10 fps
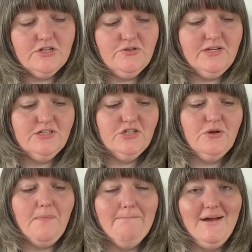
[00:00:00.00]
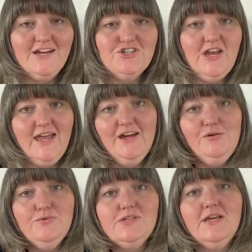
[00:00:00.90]
you need to mash
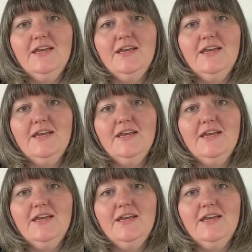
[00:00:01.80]
out.